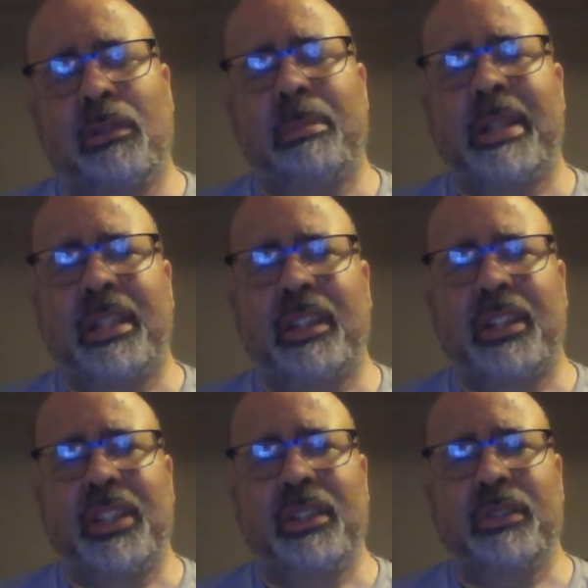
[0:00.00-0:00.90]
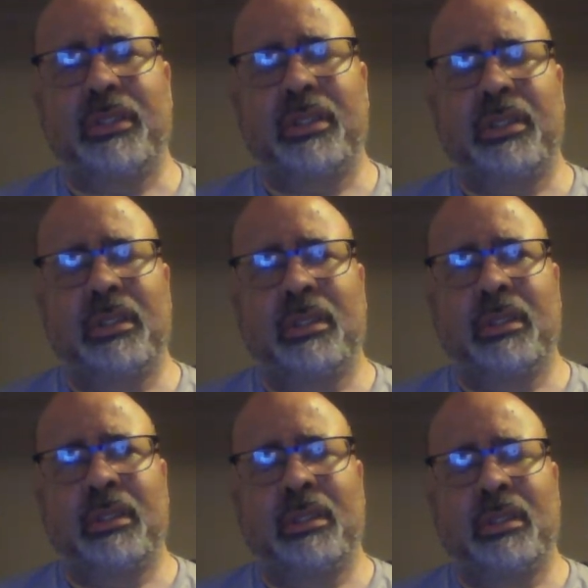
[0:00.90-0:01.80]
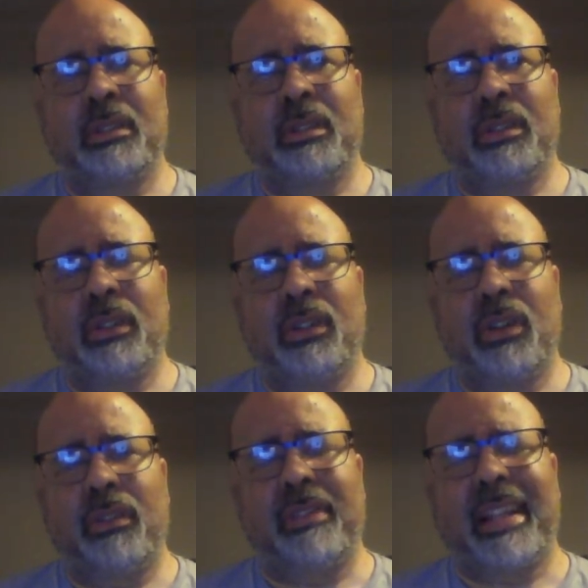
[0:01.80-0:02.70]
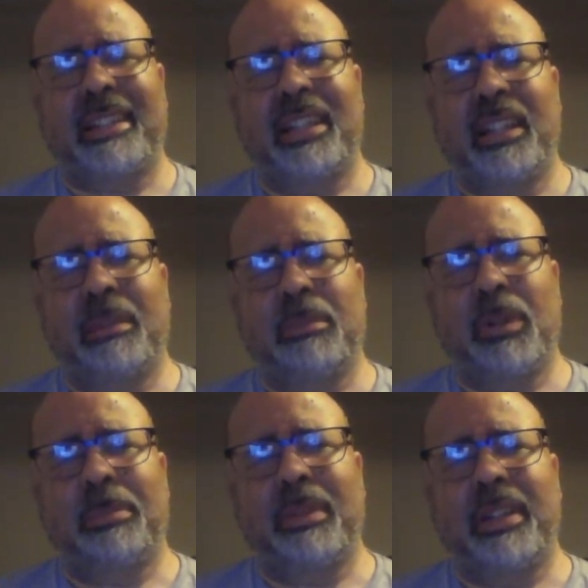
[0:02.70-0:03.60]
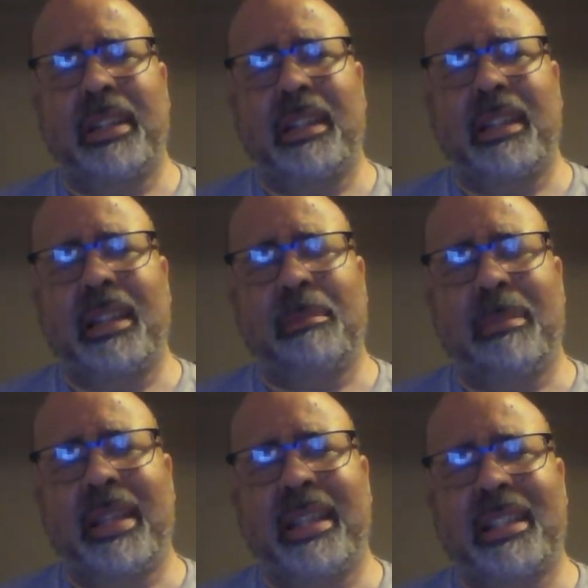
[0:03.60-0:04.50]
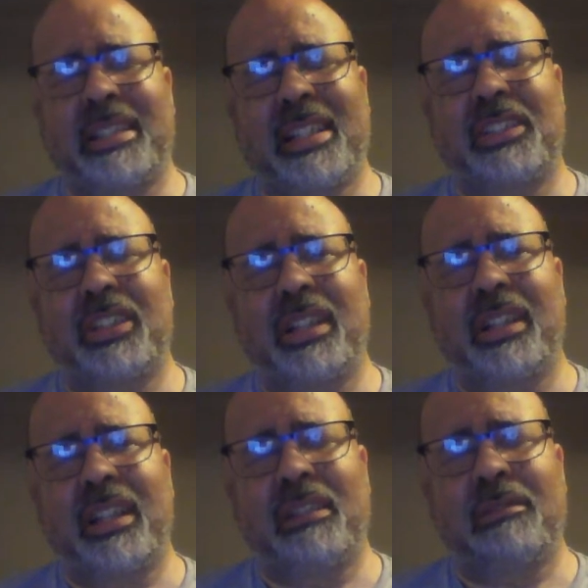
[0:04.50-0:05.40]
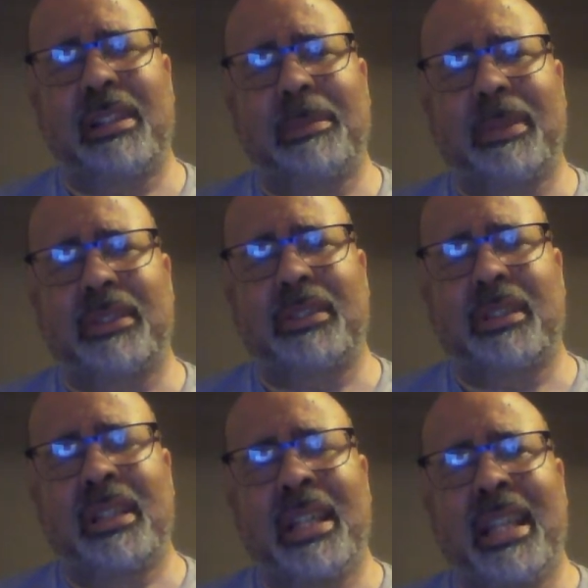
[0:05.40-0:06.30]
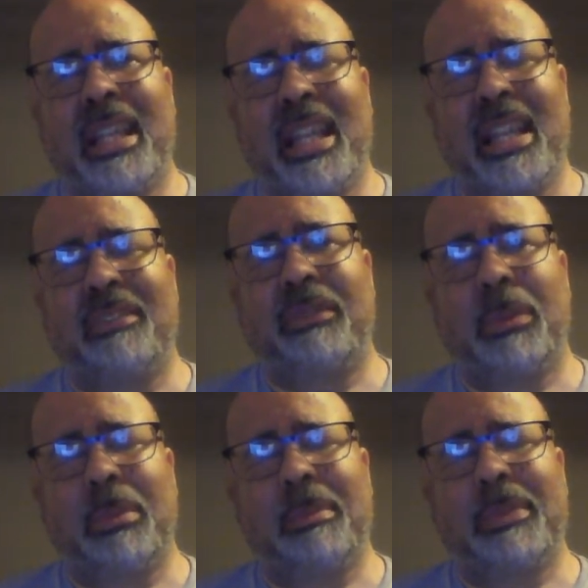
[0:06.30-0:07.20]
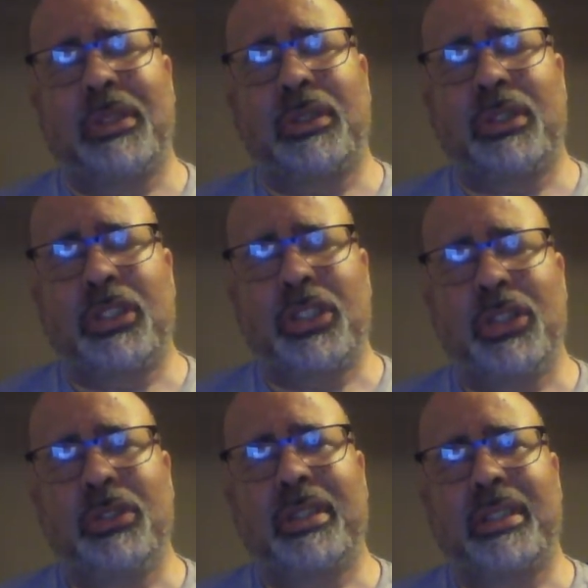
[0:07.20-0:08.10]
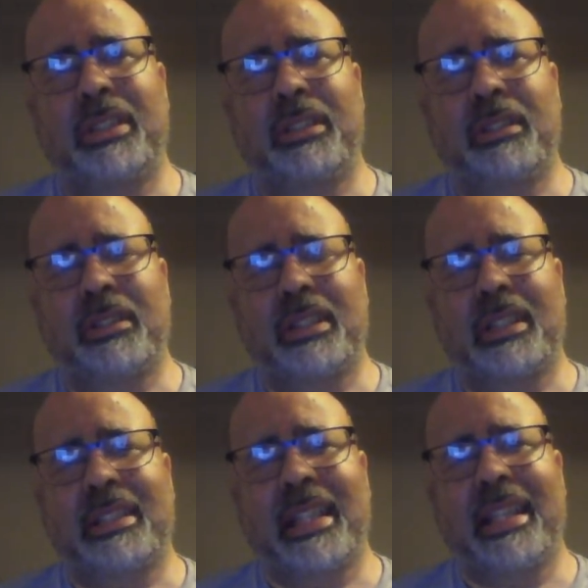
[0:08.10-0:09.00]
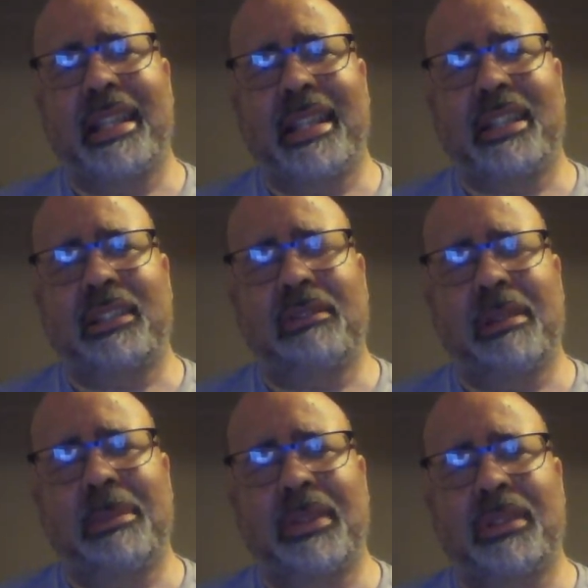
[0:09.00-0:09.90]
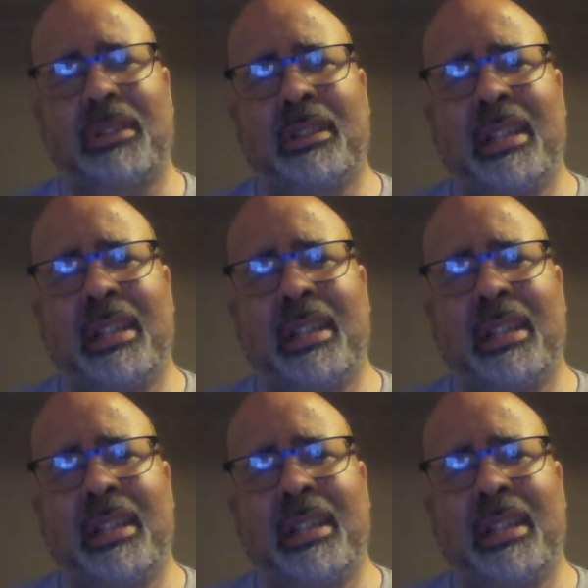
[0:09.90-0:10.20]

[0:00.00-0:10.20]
of being accused of acting improperly and being essentially a rapist if a woman chooses to say that he's a rapist.